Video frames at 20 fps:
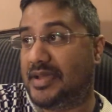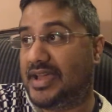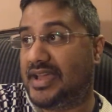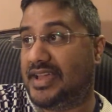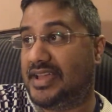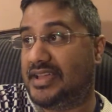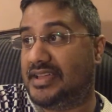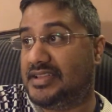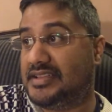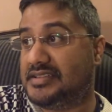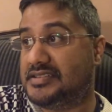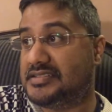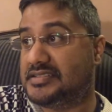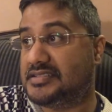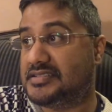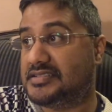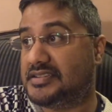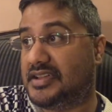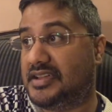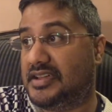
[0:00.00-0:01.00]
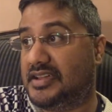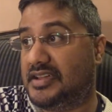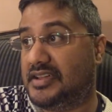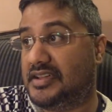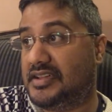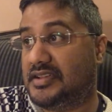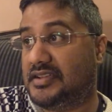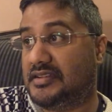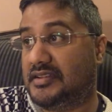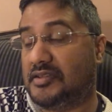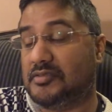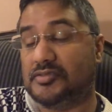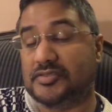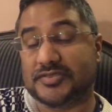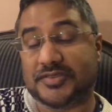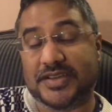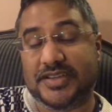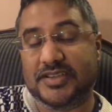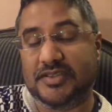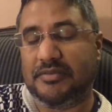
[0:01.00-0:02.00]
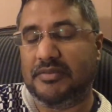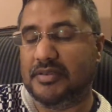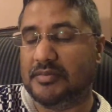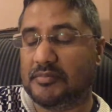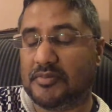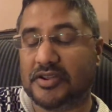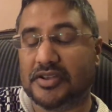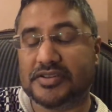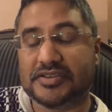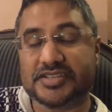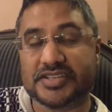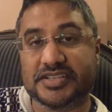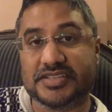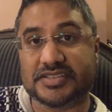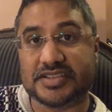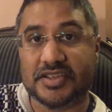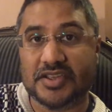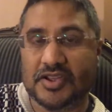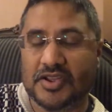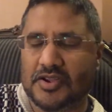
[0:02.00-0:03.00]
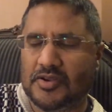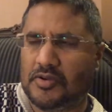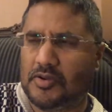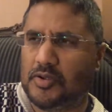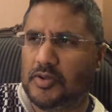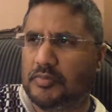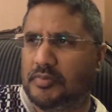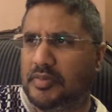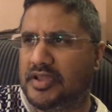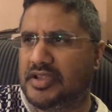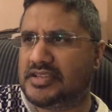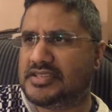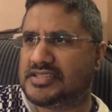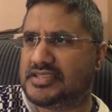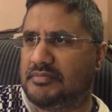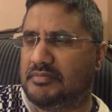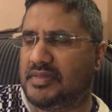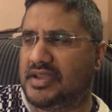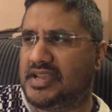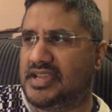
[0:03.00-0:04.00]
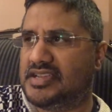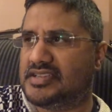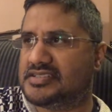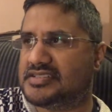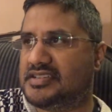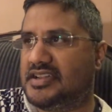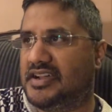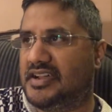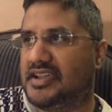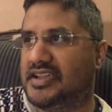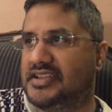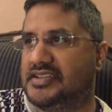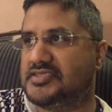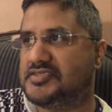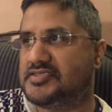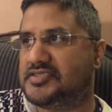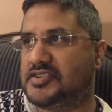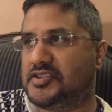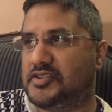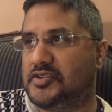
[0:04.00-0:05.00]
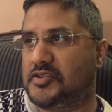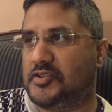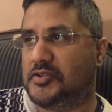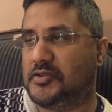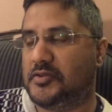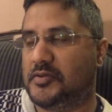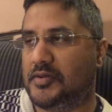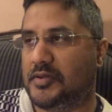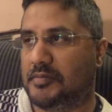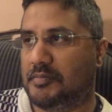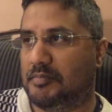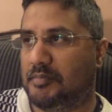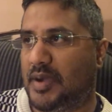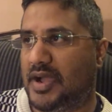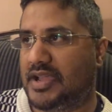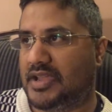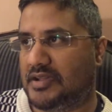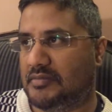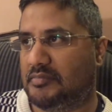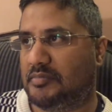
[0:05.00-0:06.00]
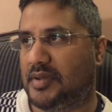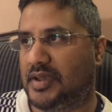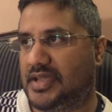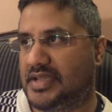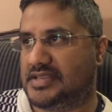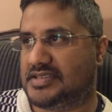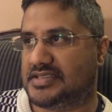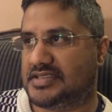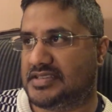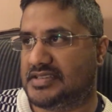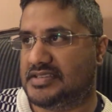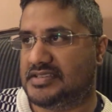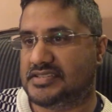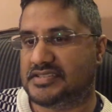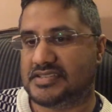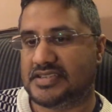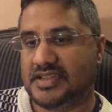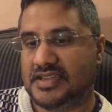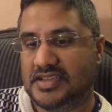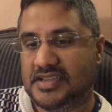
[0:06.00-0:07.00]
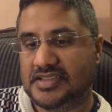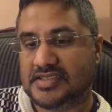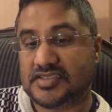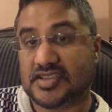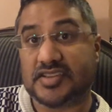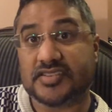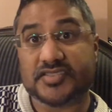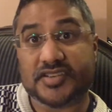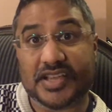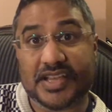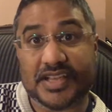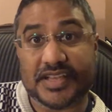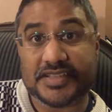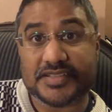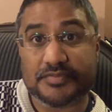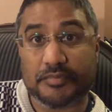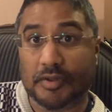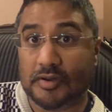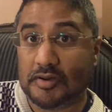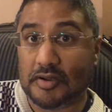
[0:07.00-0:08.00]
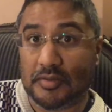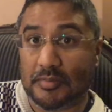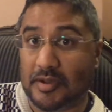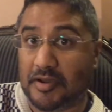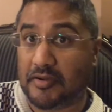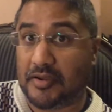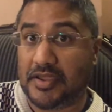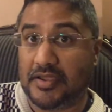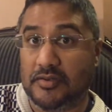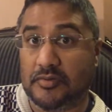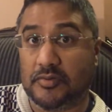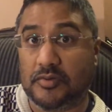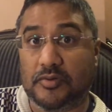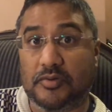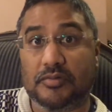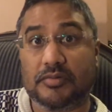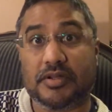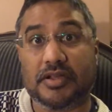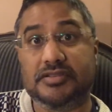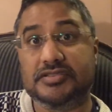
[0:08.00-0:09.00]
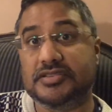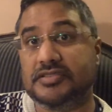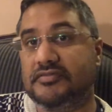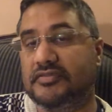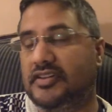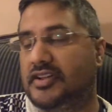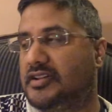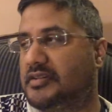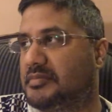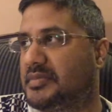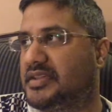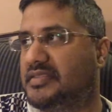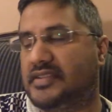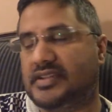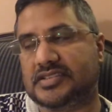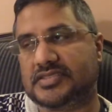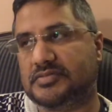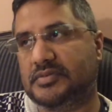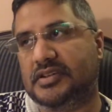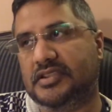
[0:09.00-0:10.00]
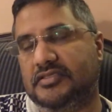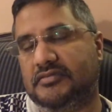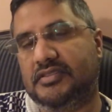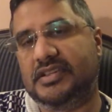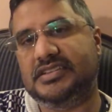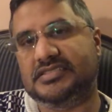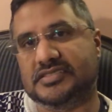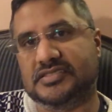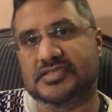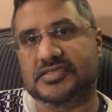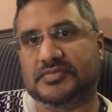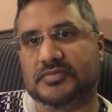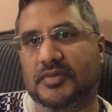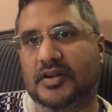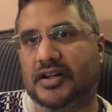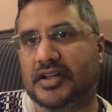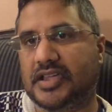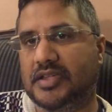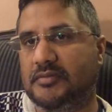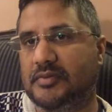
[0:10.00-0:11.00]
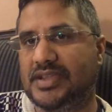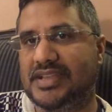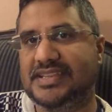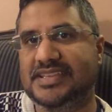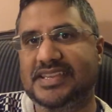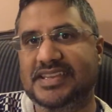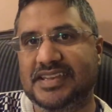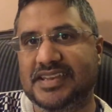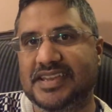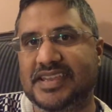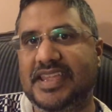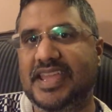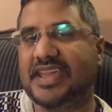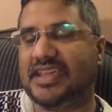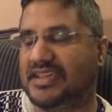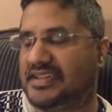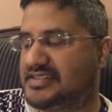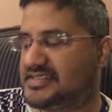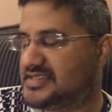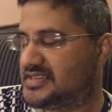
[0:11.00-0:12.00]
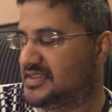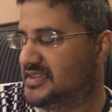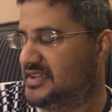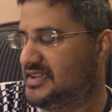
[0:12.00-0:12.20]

and local trade union branches, all putting some money aside to buy up places such as Wendlebury or Coton Farm. And that's one of the reasons why we didn't get